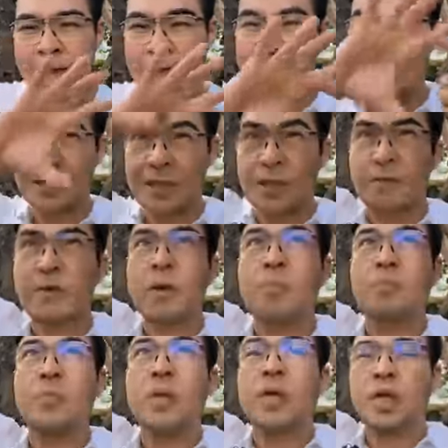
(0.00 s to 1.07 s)
as if the
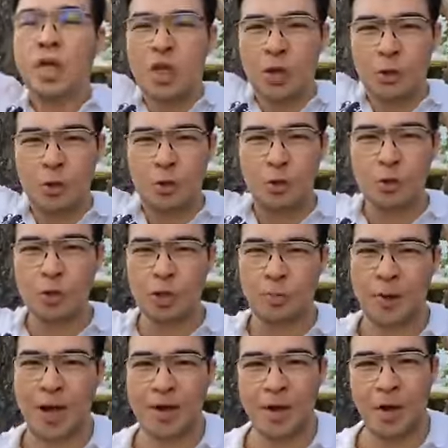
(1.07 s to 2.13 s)
big, huge
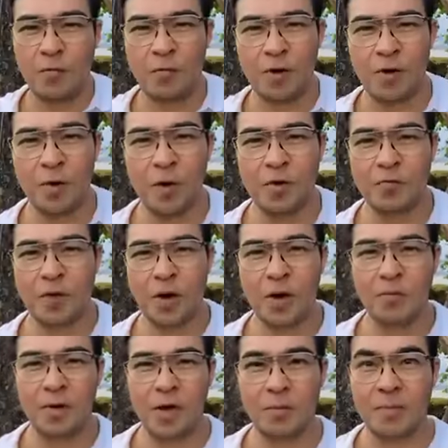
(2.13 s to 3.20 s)
panel window in front
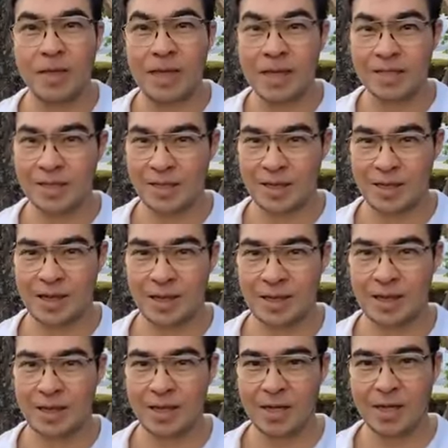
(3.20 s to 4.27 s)
of them is a
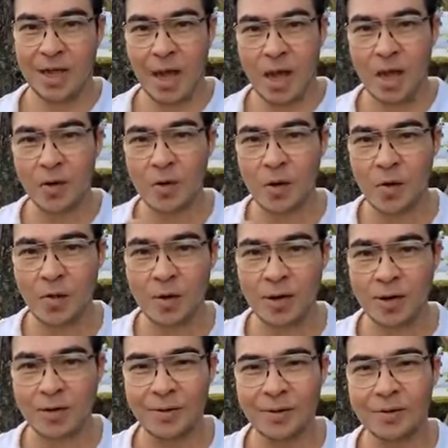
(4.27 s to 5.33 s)
theater. And you know what
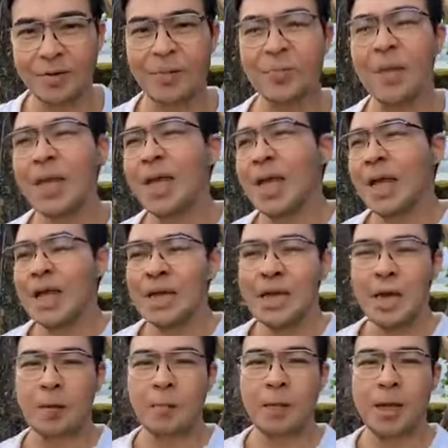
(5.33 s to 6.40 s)
they do?
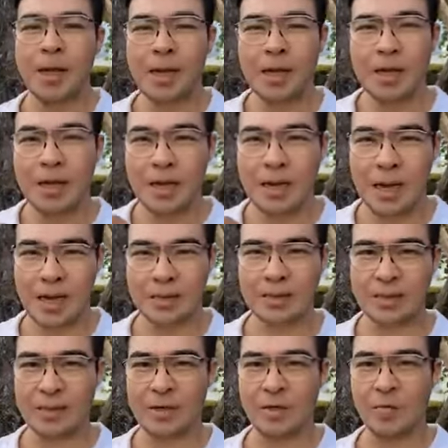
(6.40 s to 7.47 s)
They play
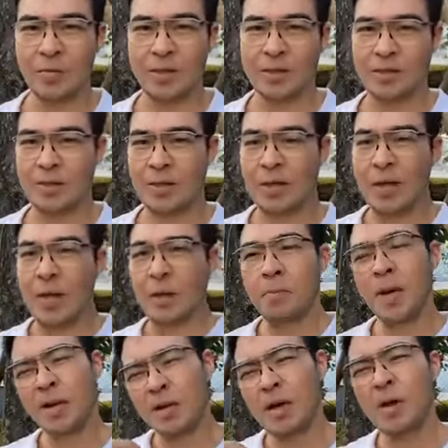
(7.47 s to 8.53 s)
classical music,
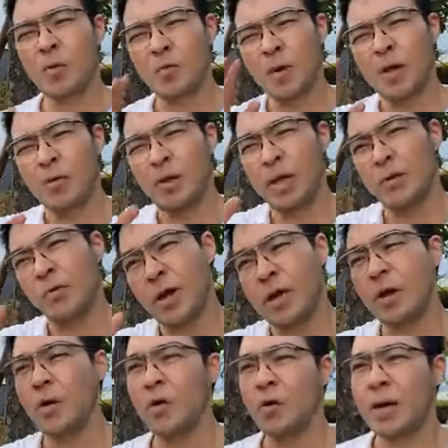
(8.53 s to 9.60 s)
but not really,
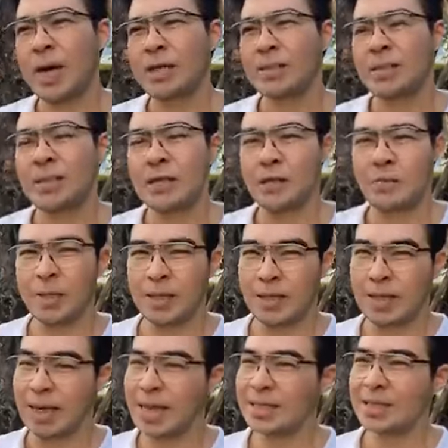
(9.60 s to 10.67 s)
really old classical, but
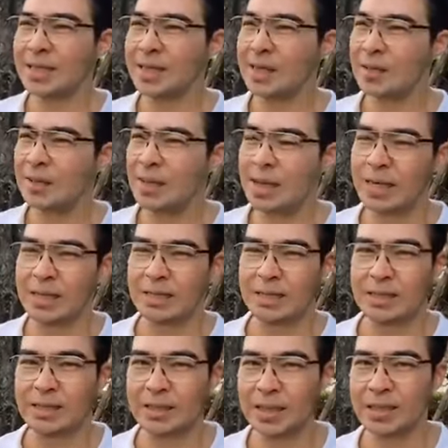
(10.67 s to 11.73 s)
a classical that
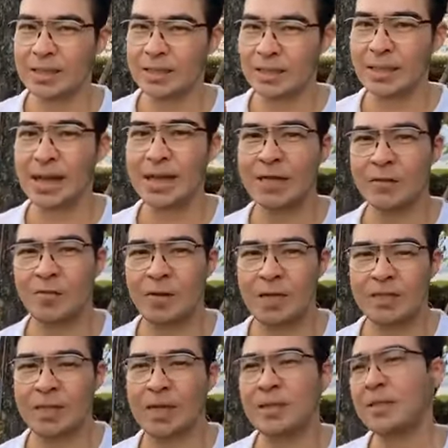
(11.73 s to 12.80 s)
is just nice for
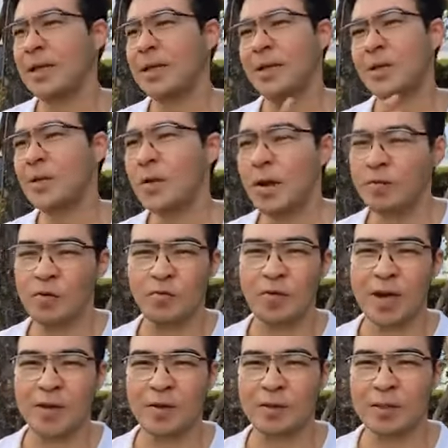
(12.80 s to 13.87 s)
the sunset. You have to
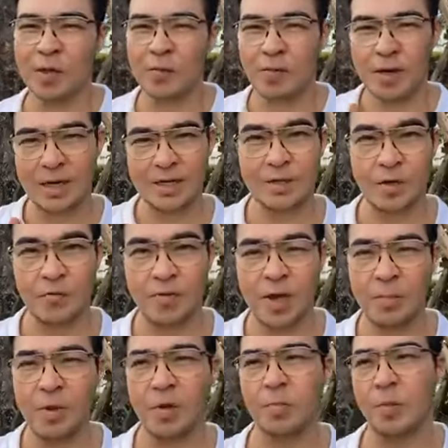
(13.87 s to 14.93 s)
find yourself what is your
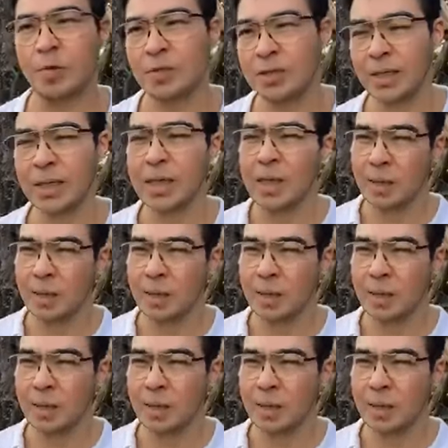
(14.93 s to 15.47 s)
favorite music,